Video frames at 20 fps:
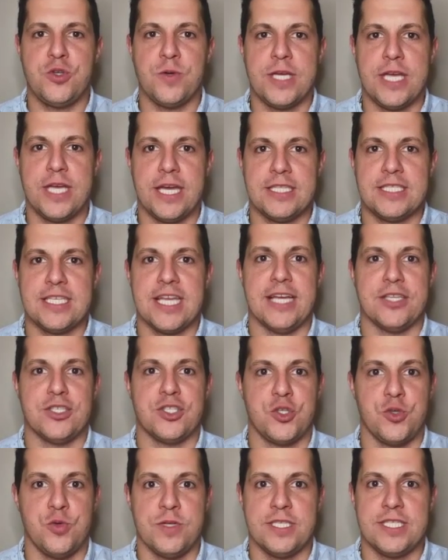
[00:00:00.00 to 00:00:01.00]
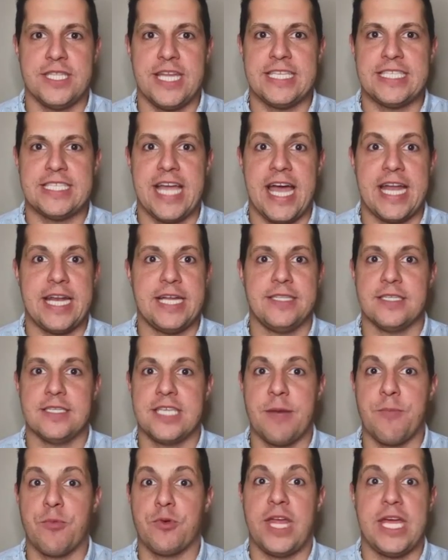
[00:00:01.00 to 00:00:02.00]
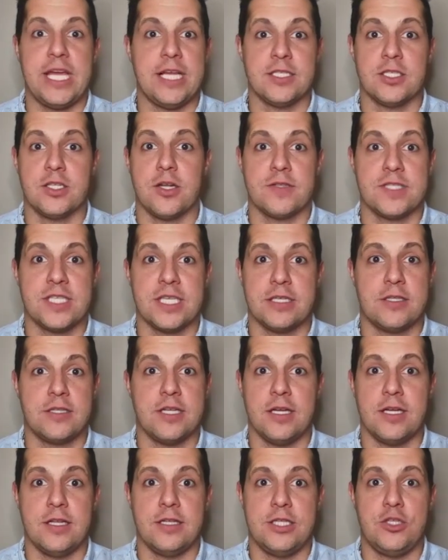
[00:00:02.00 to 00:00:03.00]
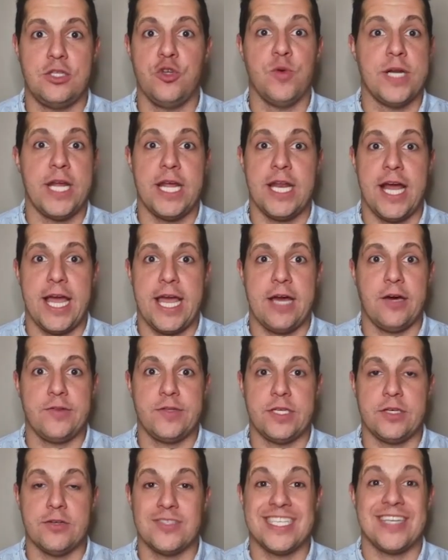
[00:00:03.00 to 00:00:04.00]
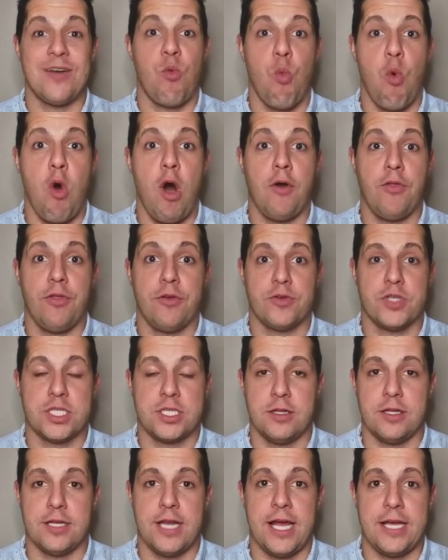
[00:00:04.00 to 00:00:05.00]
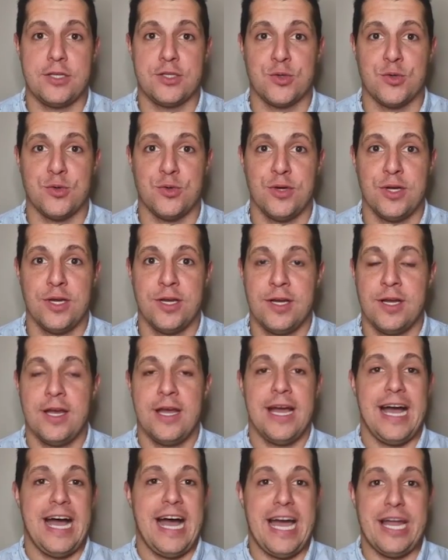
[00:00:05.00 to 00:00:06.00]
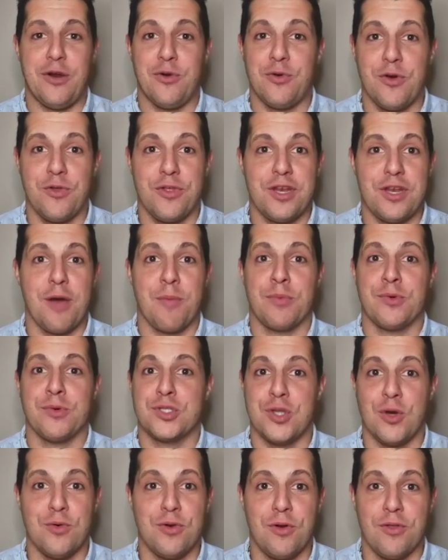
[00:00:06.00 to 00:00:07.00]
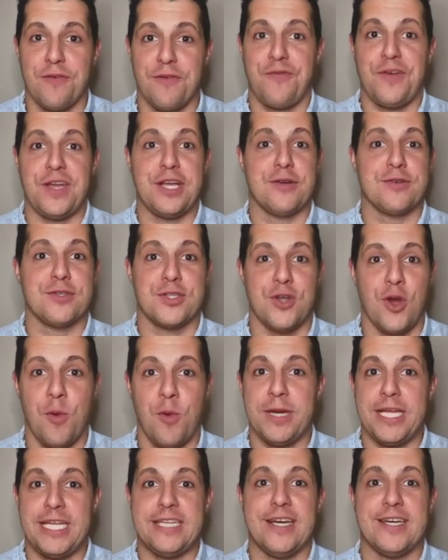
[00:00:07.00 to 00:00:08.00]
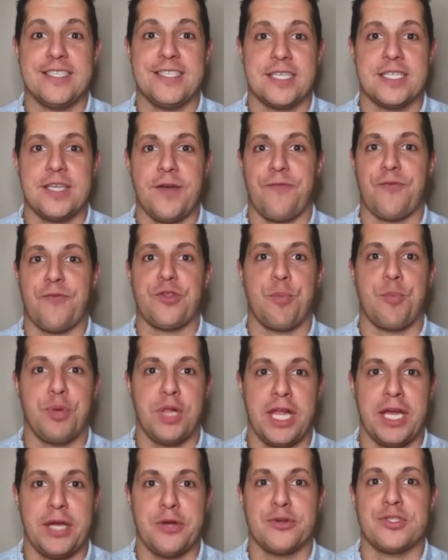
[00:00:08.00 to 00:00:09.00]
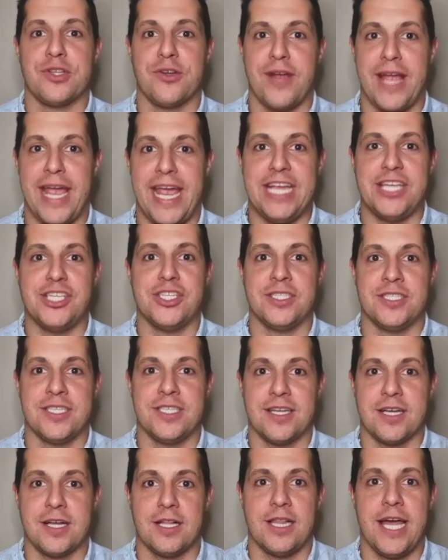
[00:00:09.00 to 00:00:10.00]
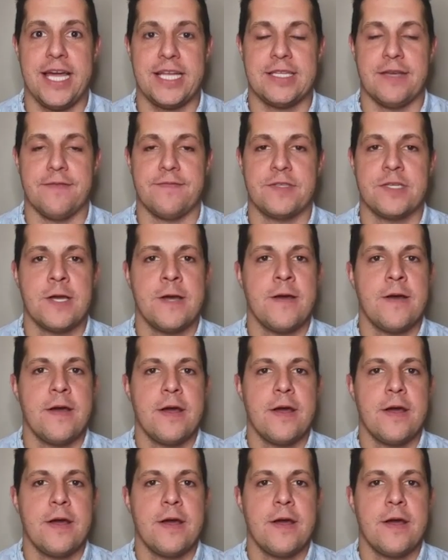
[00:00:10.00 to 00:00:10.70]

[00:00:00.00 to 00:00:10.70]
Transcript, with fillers: two kids, as soon as they sign in December, they can start doing NIL deals while they're still in high school. I don't know the numbers, don't know the figures. Nobody does except for the players, their agents, and the collectives.